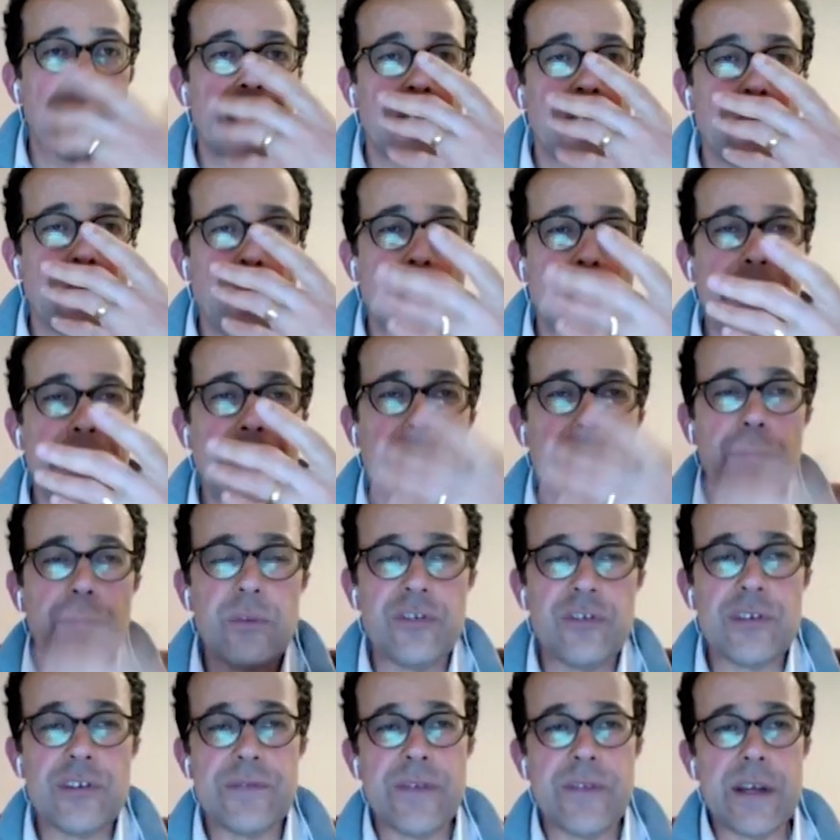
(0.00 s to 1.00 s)
one thing
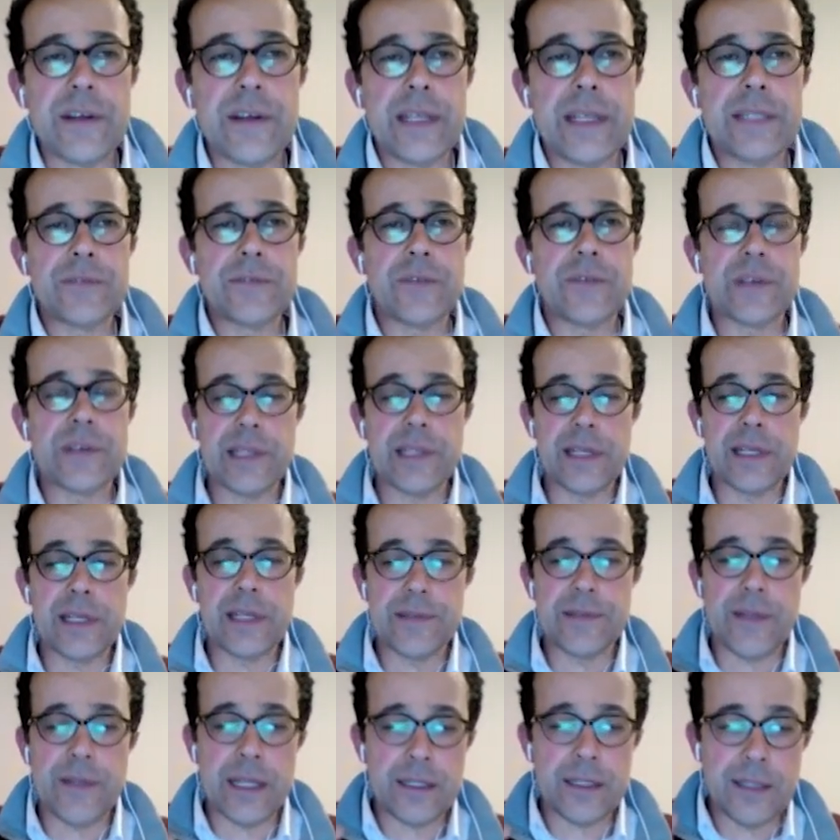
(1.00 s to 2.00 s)
which is very interesting,
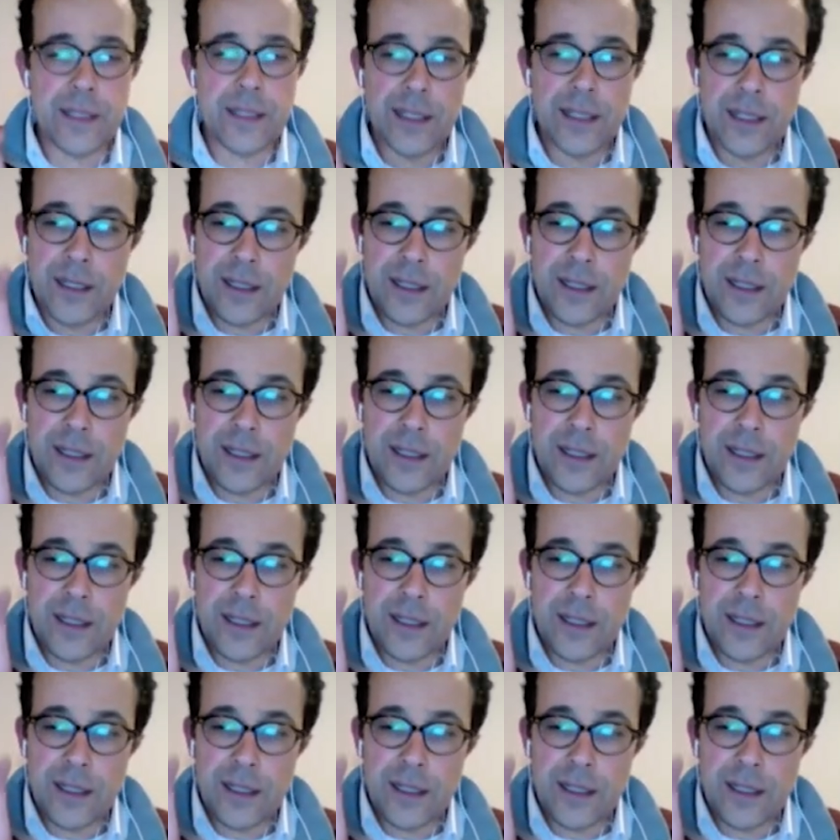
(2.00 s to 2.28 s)
is that